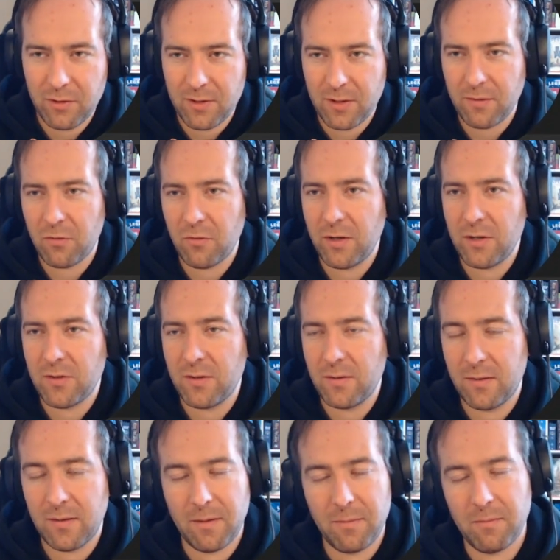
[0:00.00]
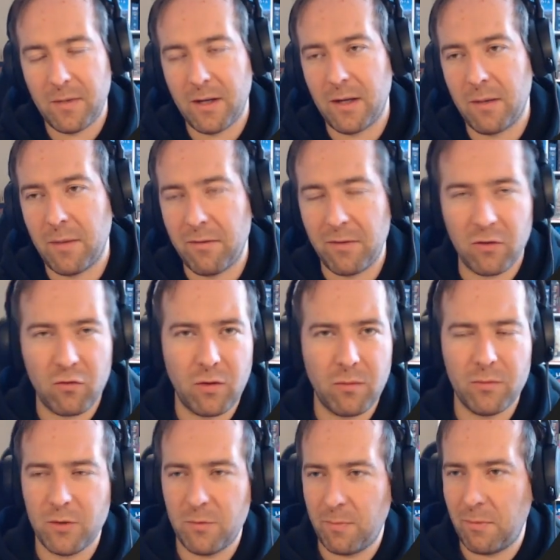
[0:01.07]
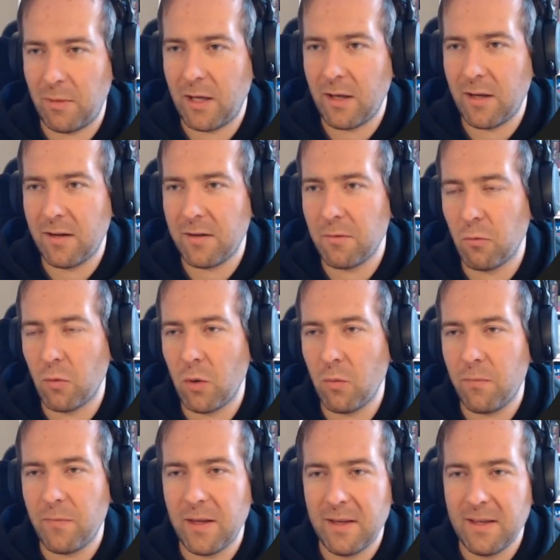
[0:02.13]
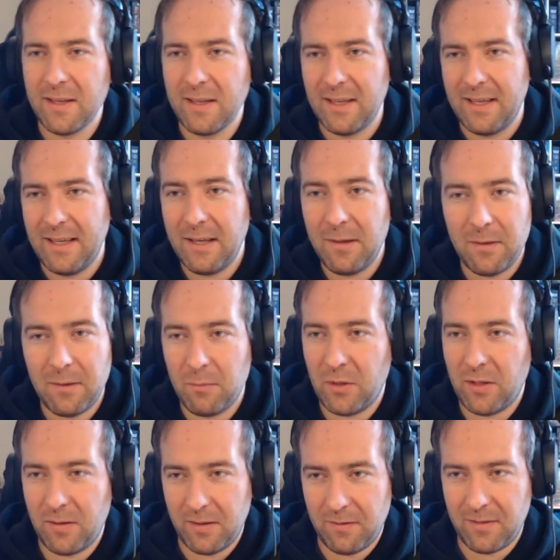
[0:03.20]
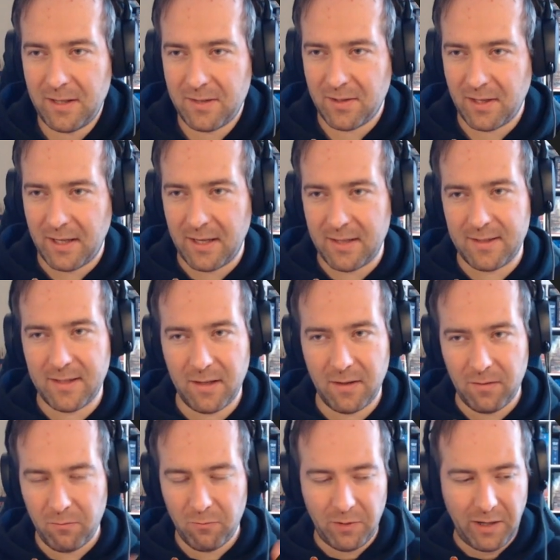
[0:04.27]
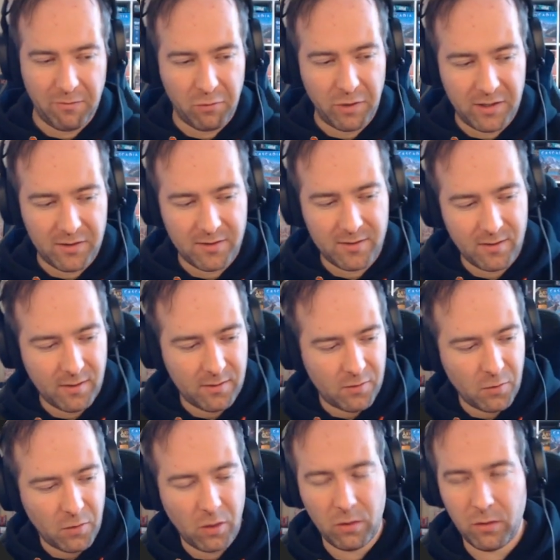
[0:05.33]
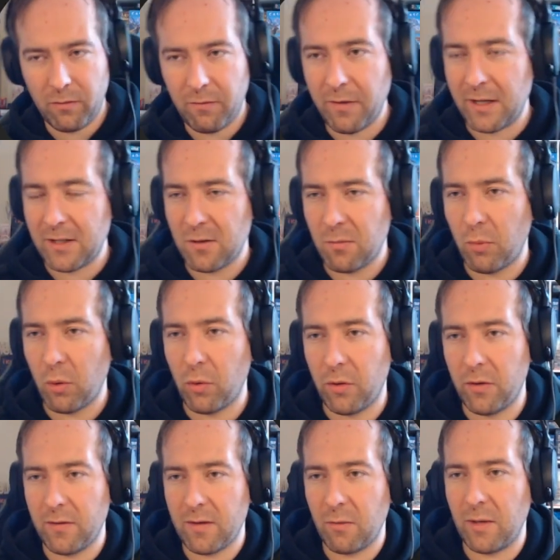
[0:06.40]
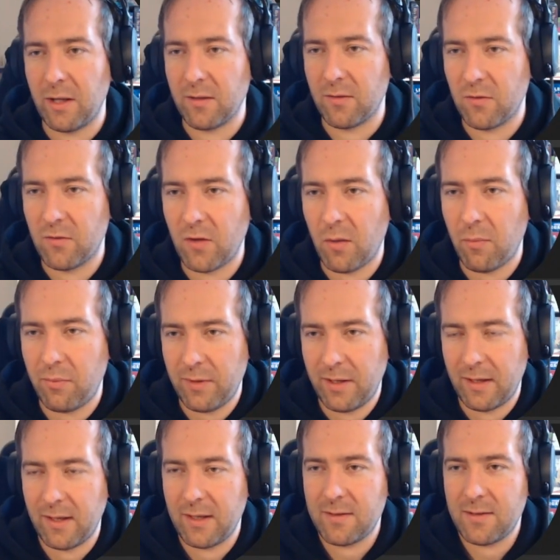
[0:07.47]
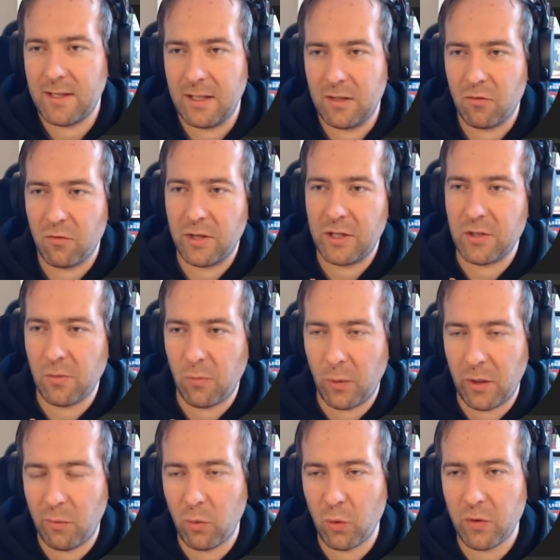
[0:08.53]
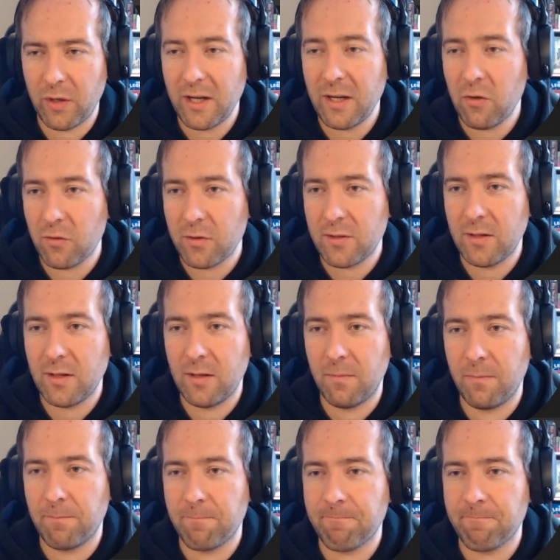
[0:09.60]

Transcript: iteration. I am having trouble speaking here. Whoa. But if that's the case, then we have reached a so-called fixed point and we can stop, and that's the iteration we were interested in.